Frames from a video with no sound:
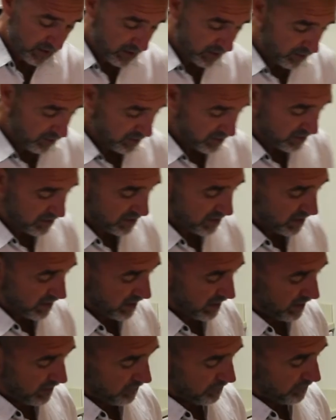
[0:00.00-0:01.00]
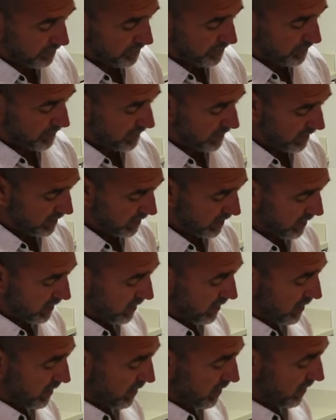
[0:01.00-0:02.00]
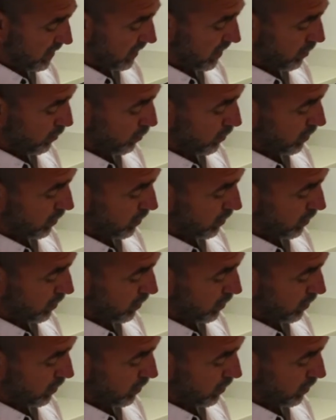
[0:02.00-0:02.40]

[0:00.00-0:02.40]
You can see I'll